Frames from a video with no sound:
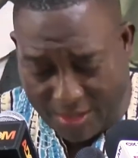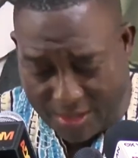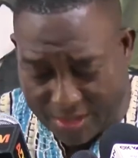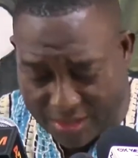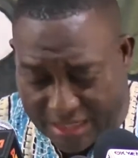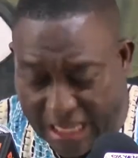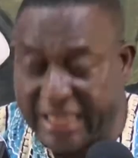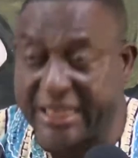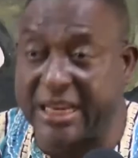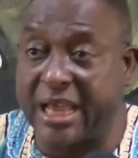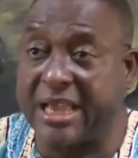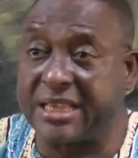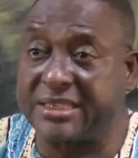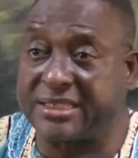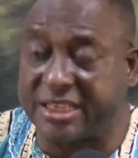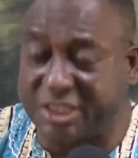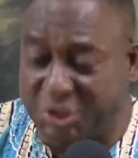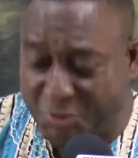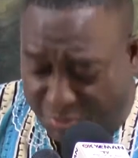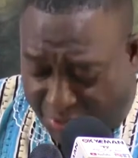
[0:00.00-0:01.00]
Ghana has
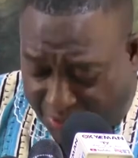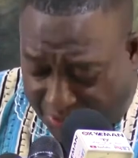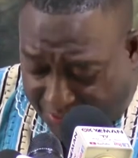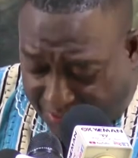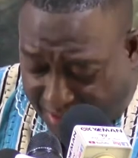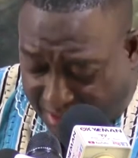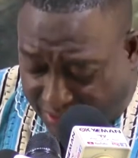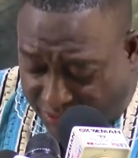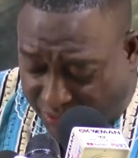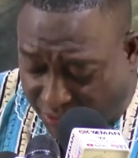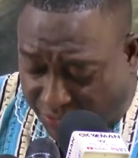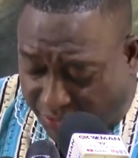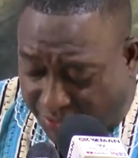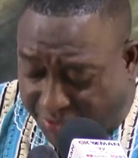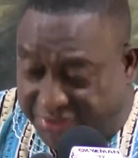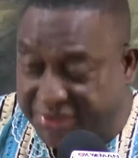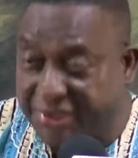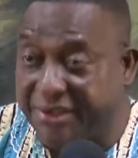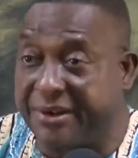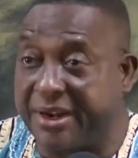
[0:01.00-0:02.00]
experienced
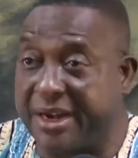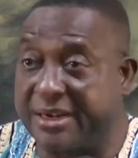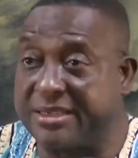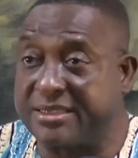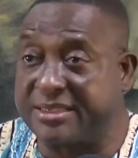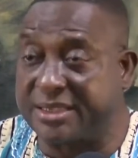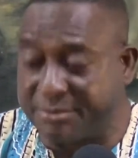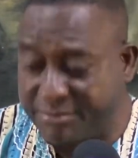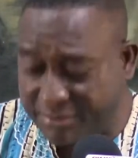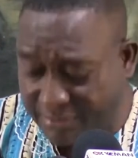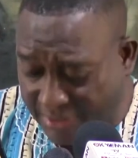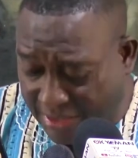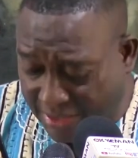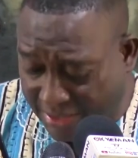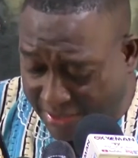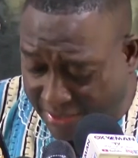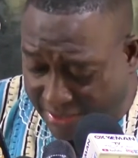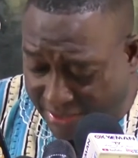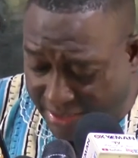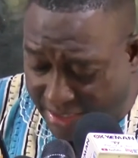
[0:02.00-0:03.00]
authoritarianism
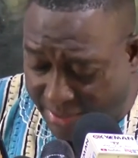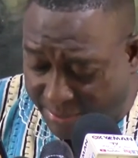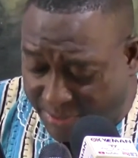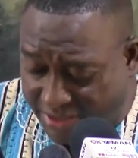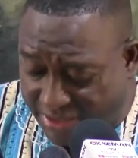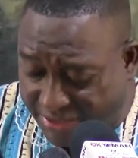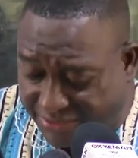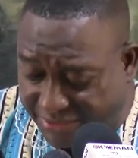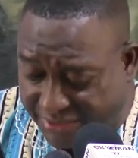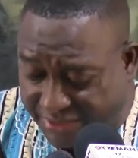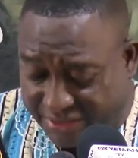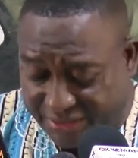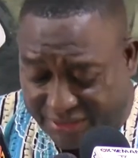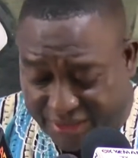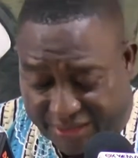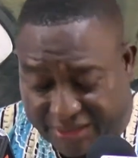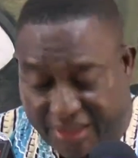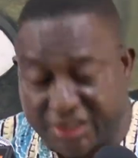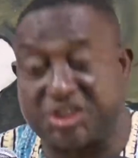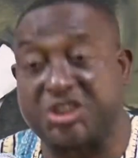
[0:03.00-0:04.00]
and military
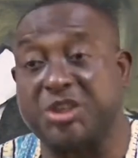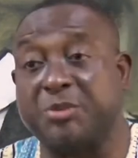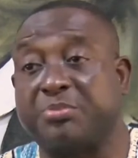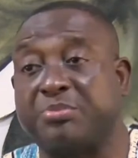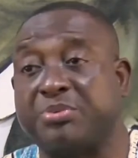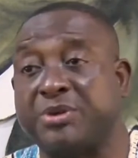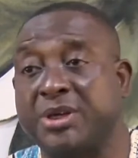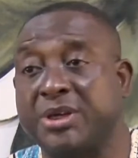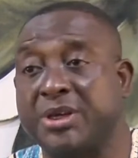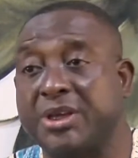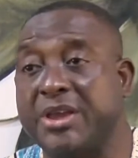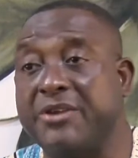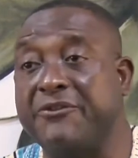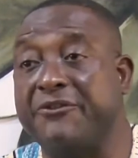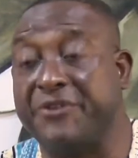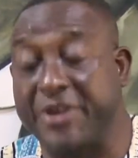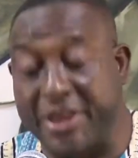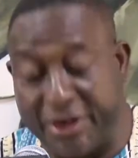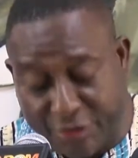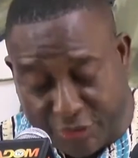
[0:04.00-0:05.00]
dictatorship in
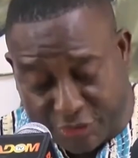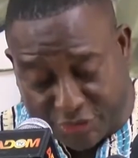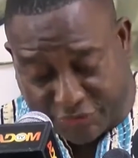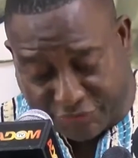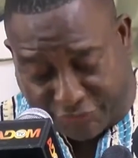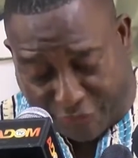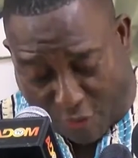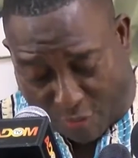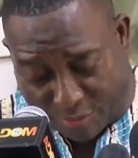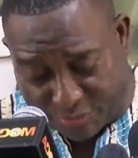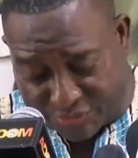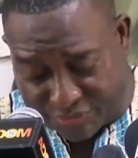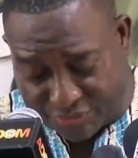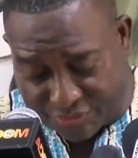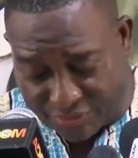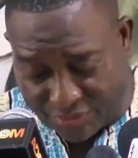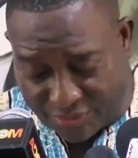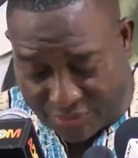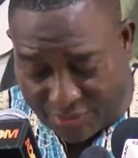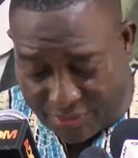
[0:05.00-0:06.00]
various
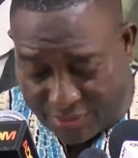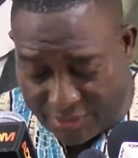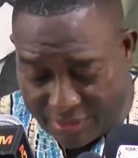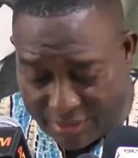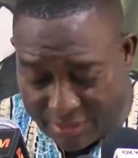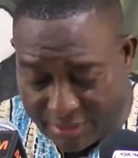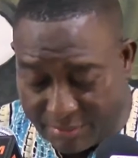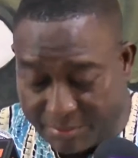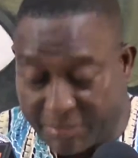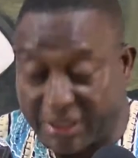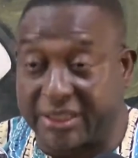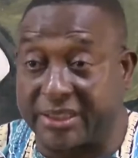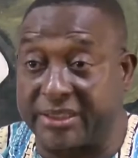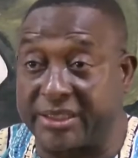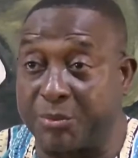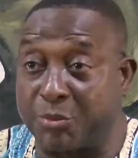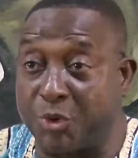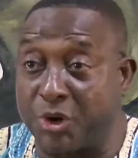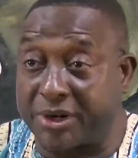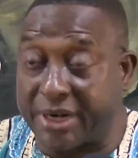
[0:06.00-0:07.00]
forms, but the
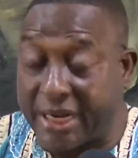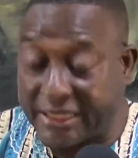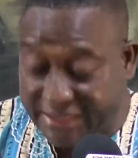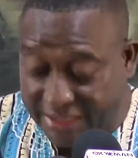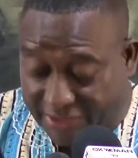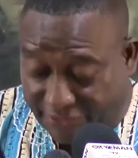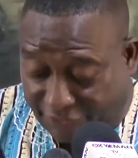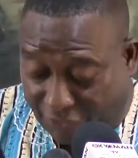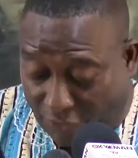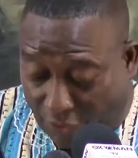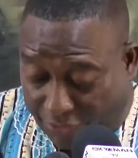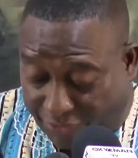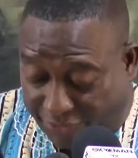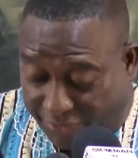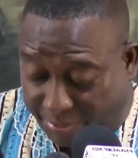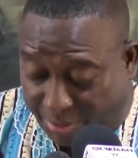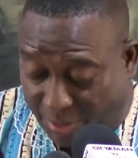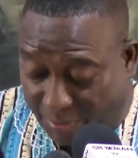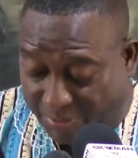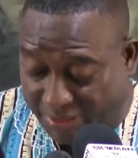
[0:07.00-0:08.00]
democratic Fourth
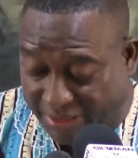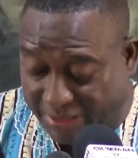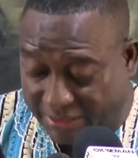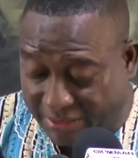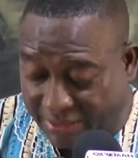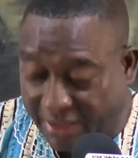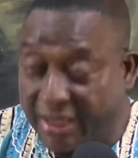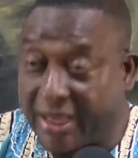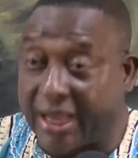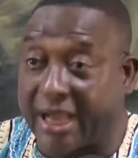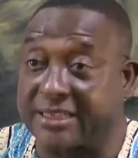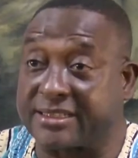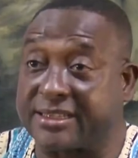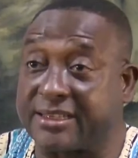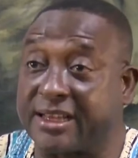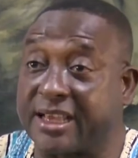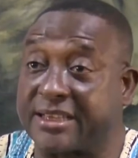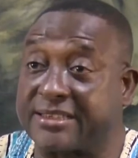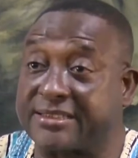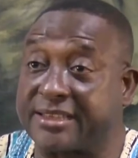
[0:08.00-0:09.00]
Republic has
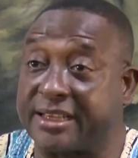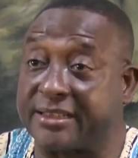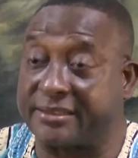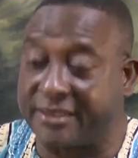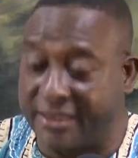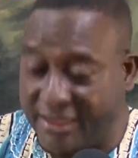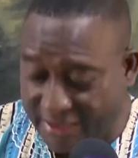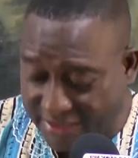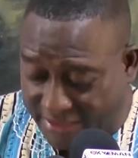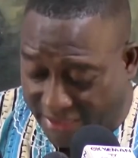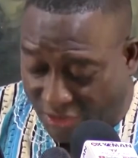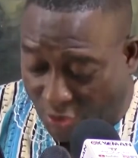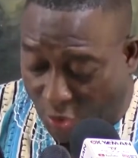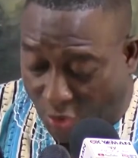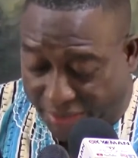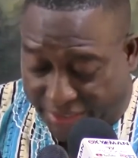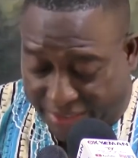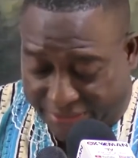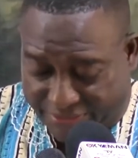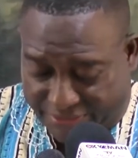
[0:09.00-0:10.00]
lasted the
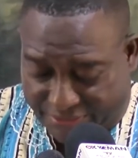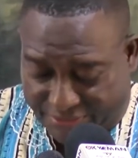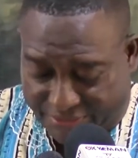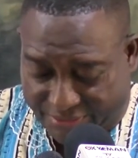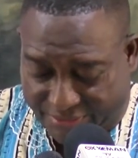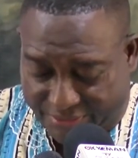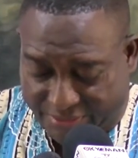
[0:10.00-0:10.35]
longest.